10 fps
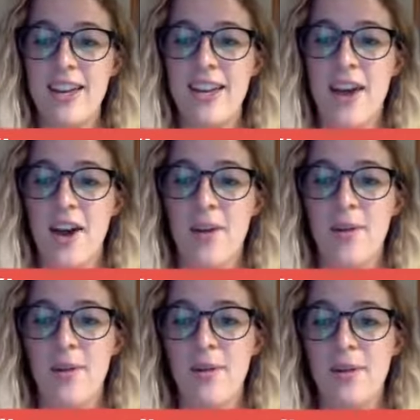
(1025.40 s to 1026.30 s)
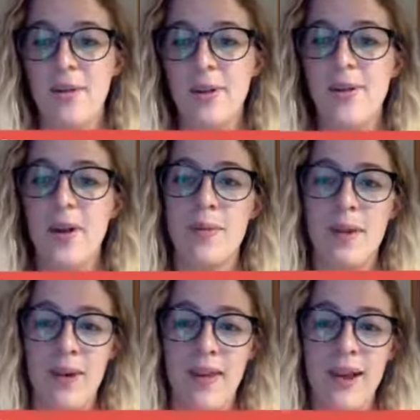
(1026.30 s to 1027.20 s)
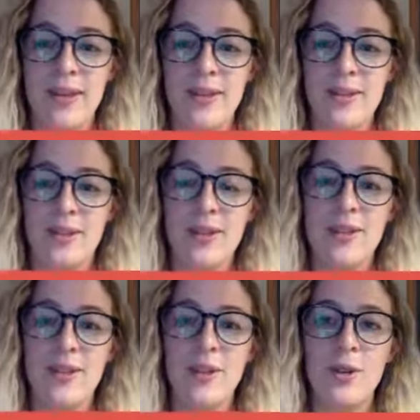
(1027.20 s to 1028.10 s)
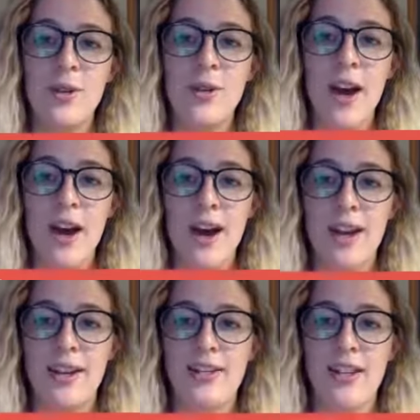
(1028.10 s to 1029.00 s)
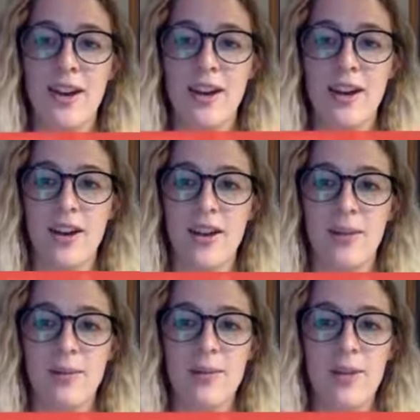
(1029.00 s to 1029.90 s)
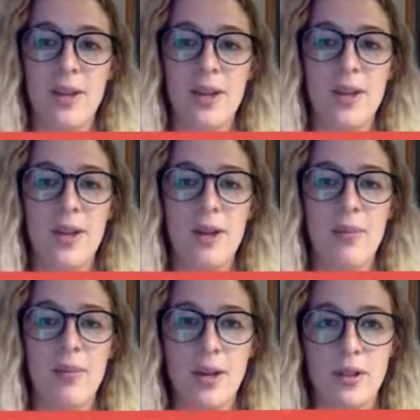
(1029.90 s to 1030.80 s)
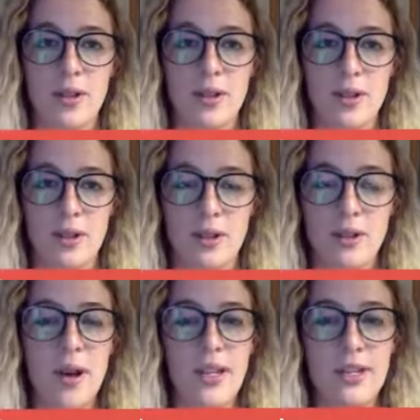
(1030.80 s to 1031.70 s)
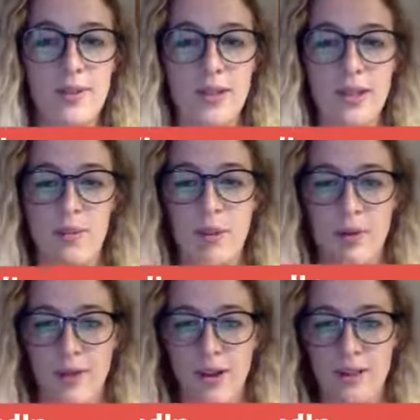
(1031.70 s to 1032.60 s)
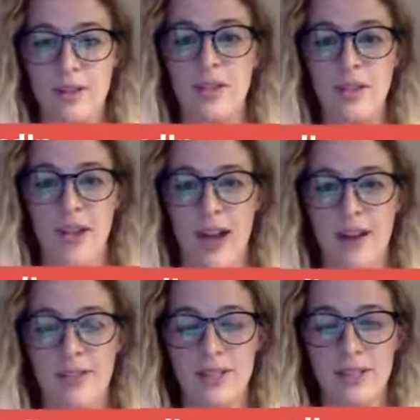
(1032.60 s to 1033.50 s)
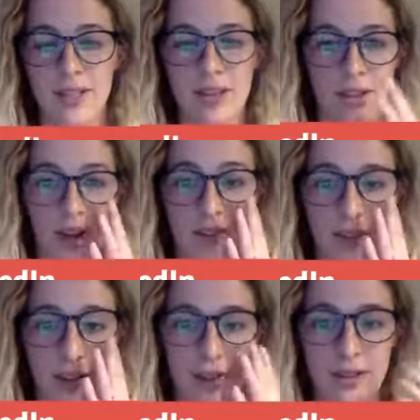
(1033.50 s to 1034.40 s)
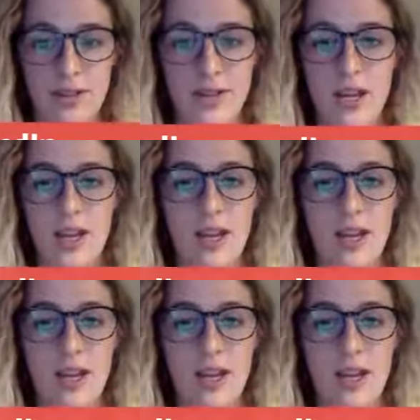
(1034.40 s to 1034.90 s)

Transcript: Now, what do I mean by that? So there's two kinds of LinkedIn profiles that you can have, just like a lot of others.